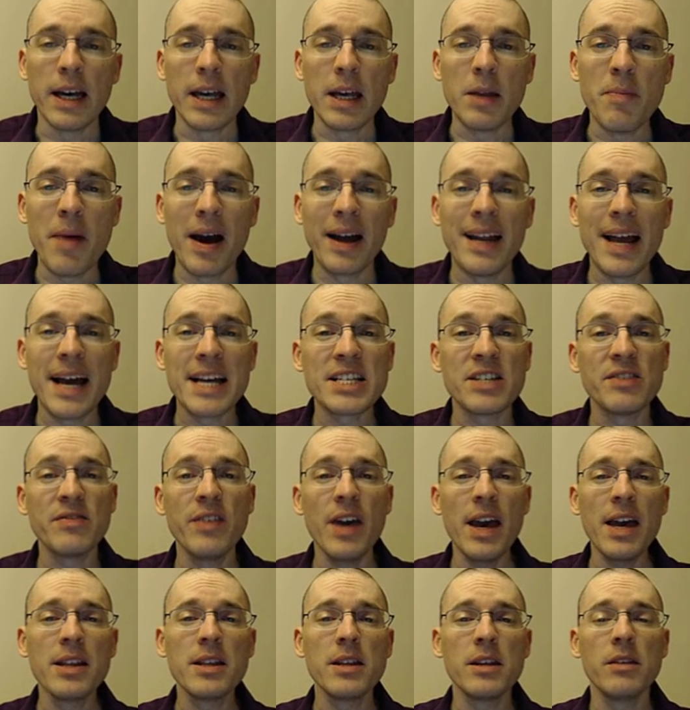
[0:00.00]
In my last
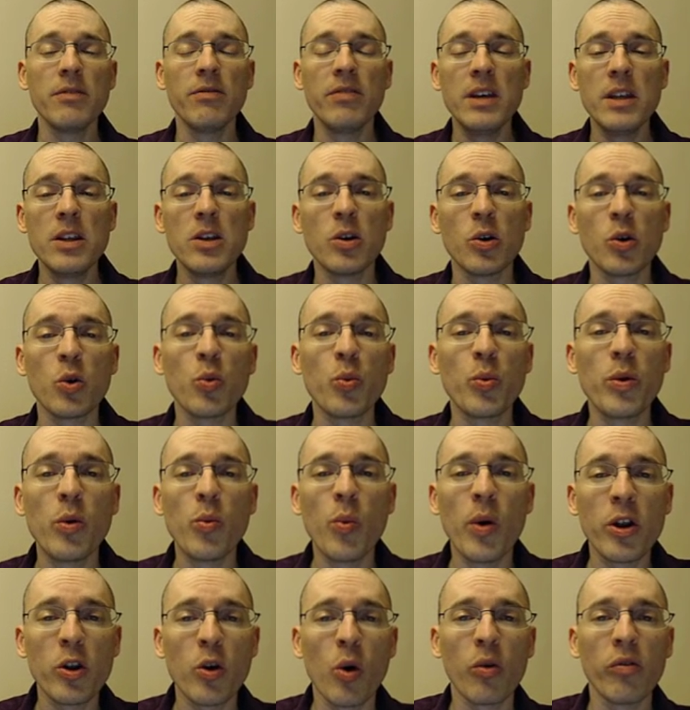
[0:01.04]
video, we
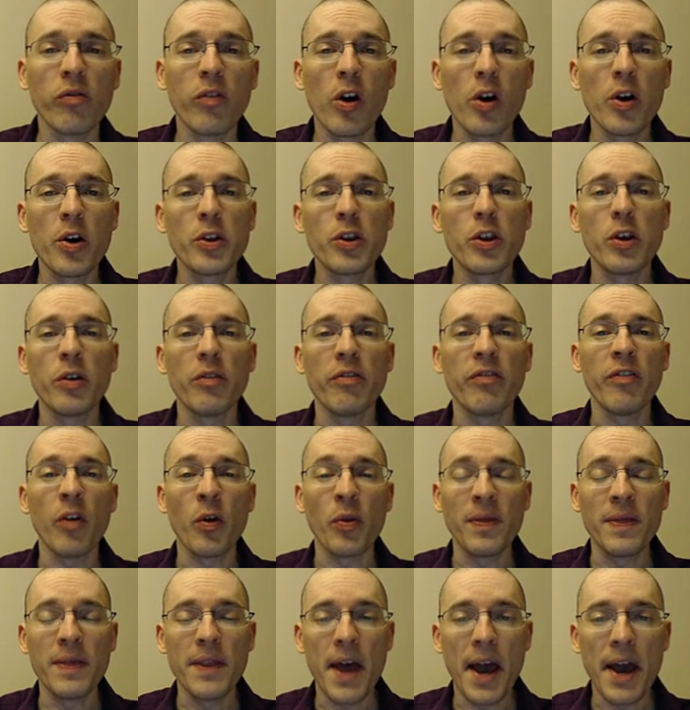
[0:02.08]
went over the
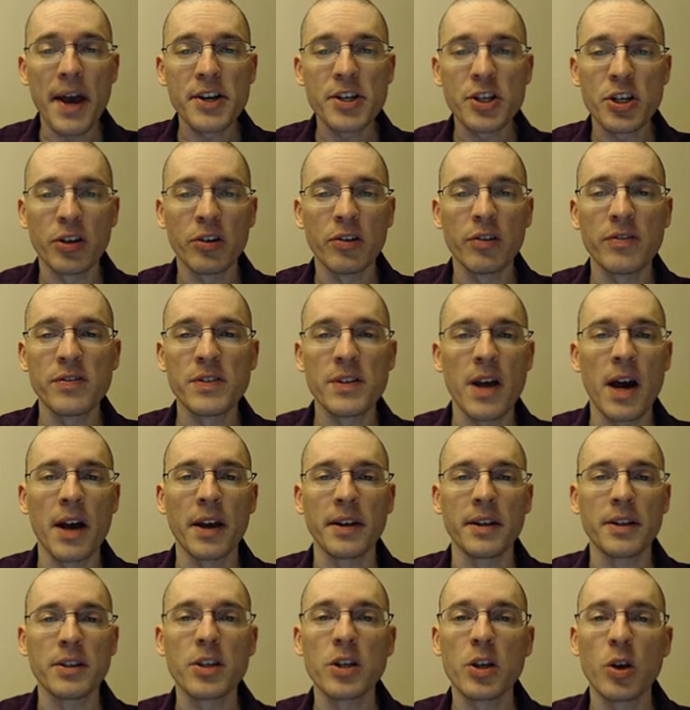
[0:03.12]
foundation of
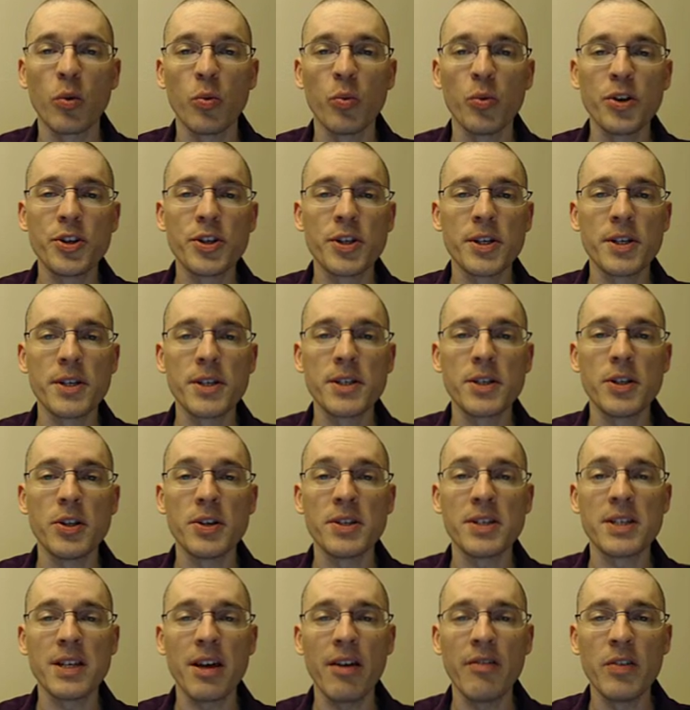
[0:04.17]
science, which is
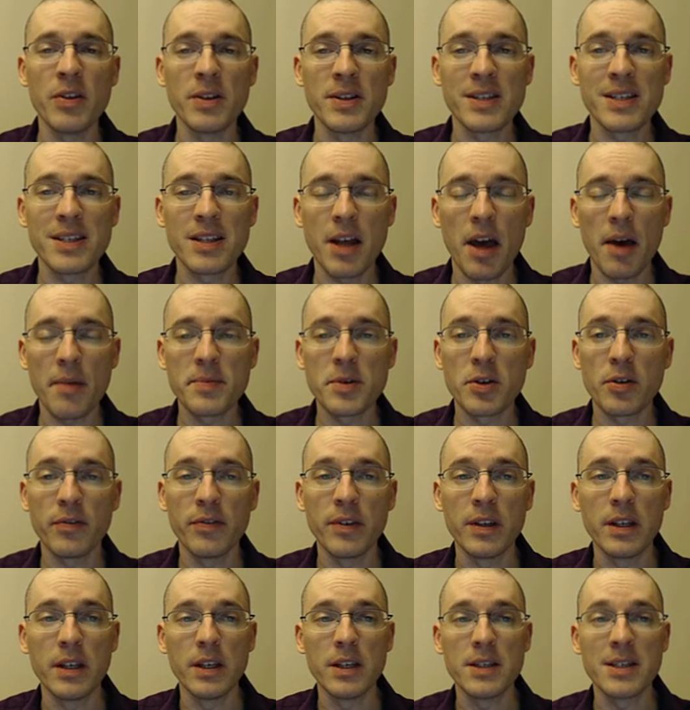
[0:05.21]
the 7 steps
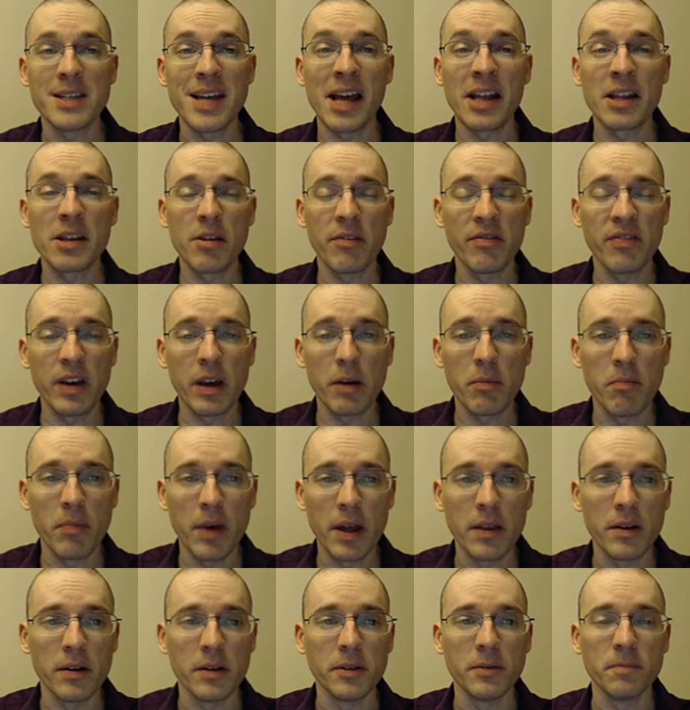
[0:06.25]
of the scientific
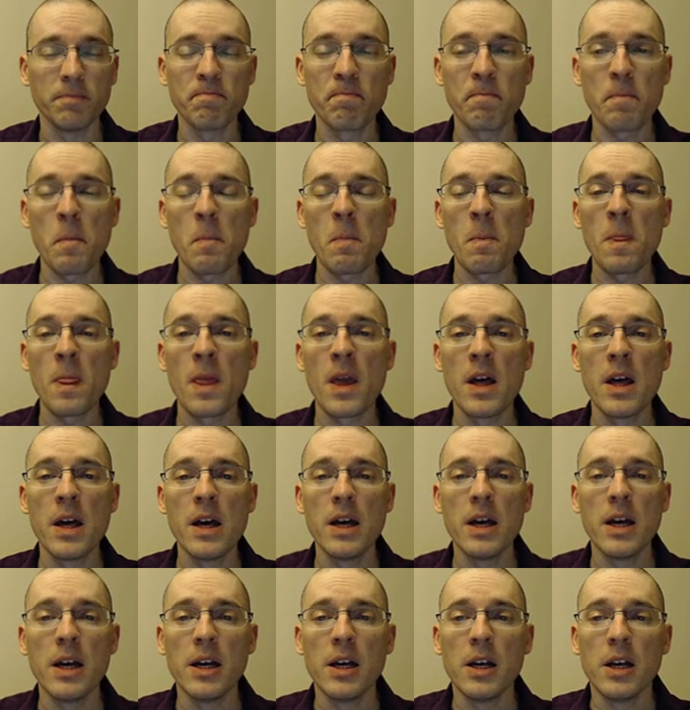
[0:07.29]
method.
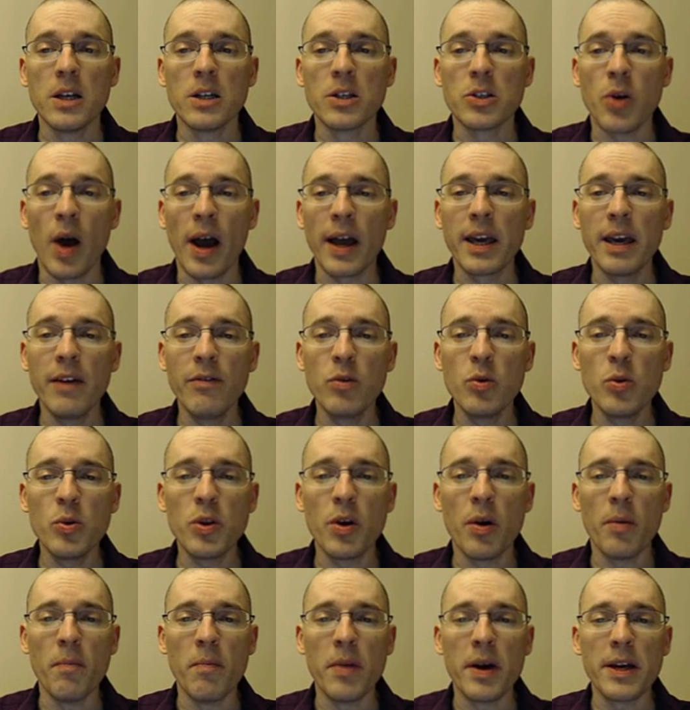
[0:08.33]
So I gave you
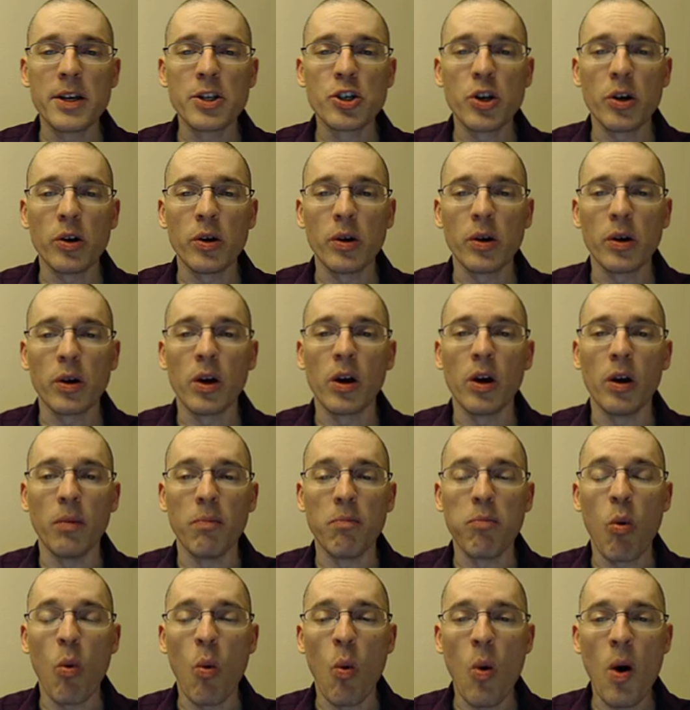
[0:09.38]
the major
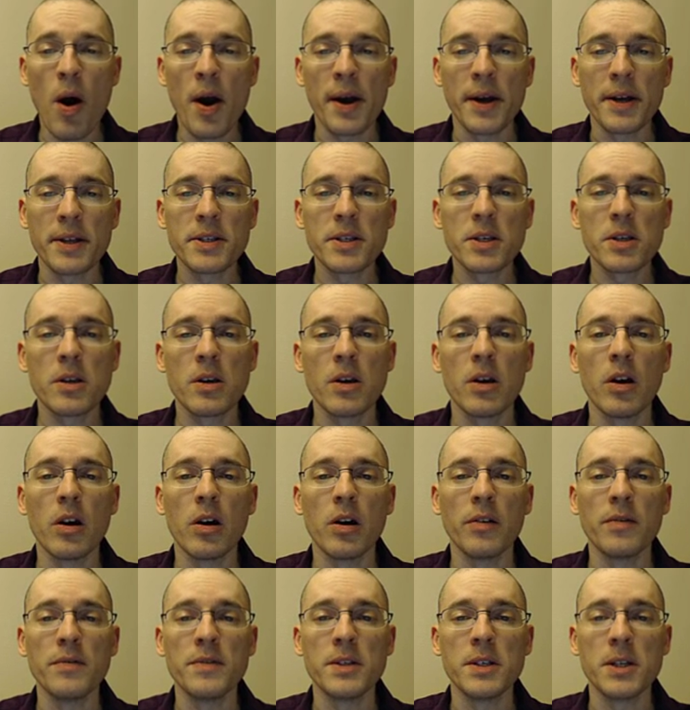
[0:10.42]
points
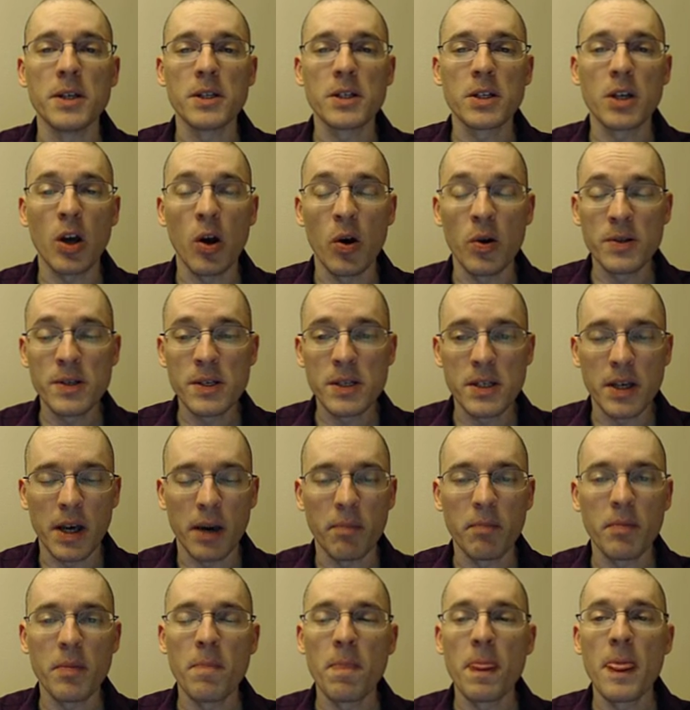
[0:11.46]
of this
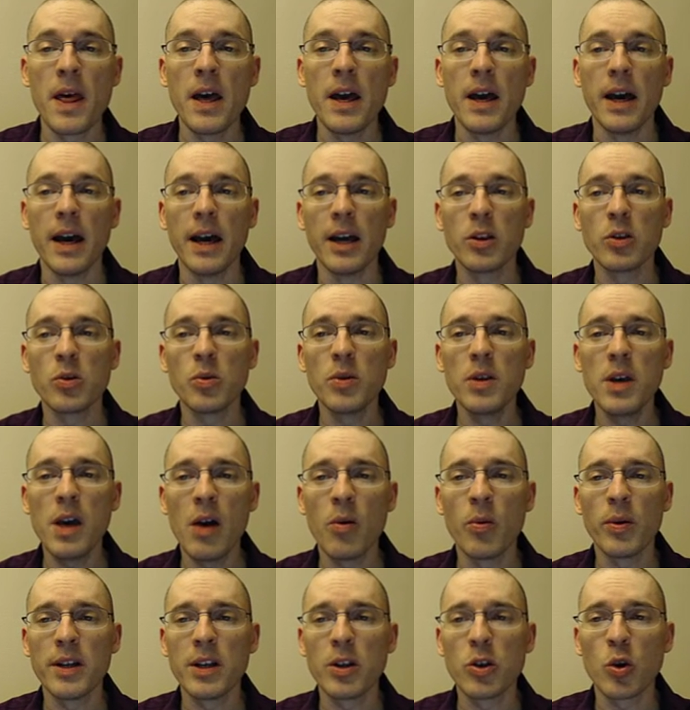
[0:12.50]
concept. And today
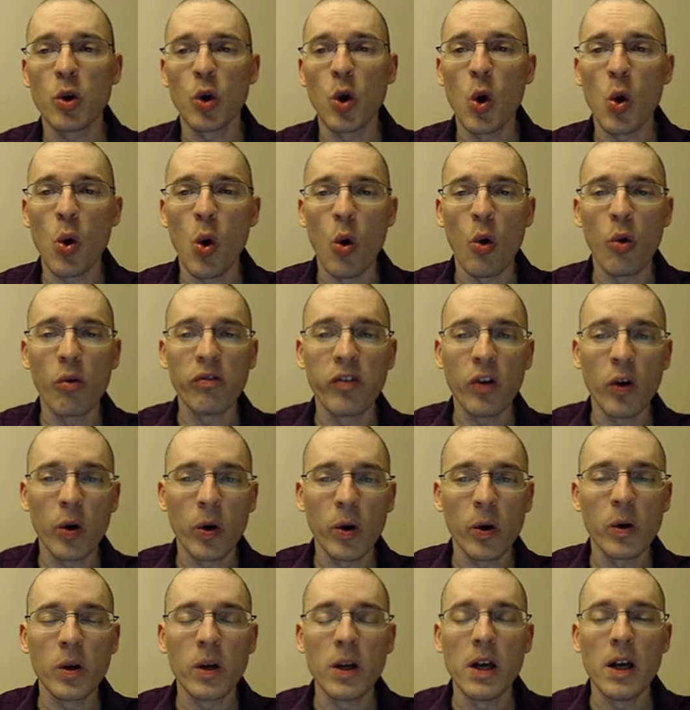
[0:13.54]
I wanted to go
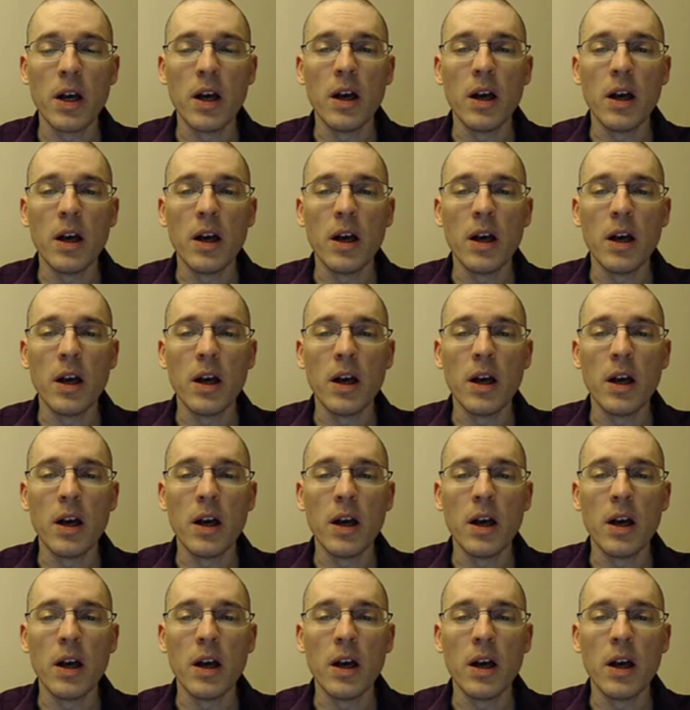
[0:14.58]
over